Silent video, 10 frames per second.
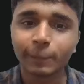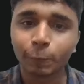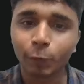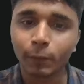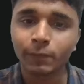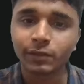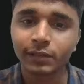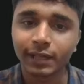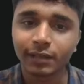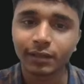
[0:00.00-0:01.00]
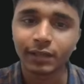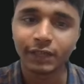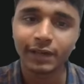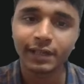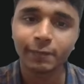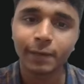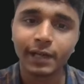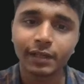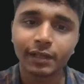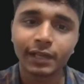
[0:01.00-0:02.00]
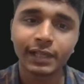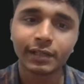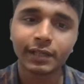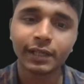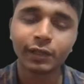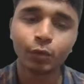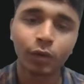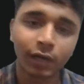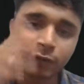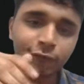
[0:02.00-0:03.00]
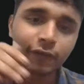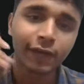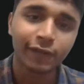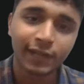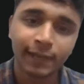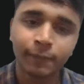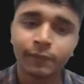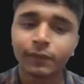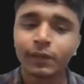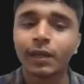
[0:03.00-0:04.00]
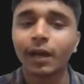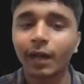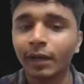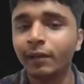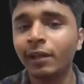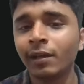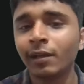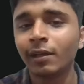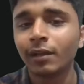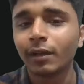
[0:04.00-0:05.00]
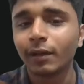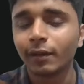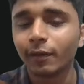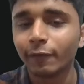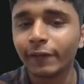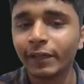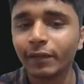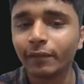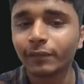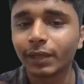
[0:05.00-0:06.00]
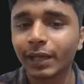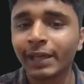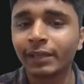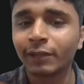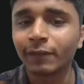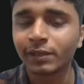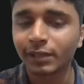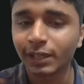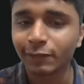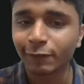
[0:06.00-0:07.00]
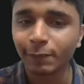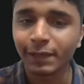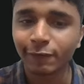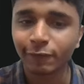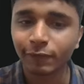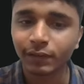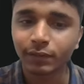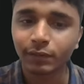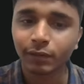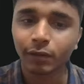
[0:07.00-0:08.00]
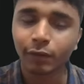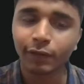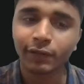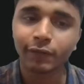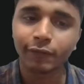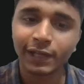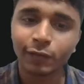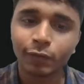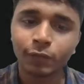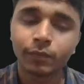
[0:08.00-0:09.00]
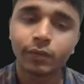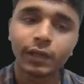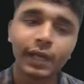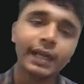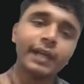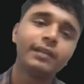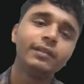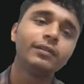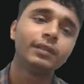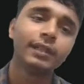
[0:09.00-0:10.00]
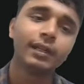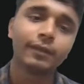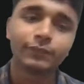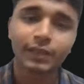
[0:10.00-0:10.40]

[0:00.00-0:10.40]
the problems get divided by like into half every time until we like in the worst case we will be left with one value, and yeah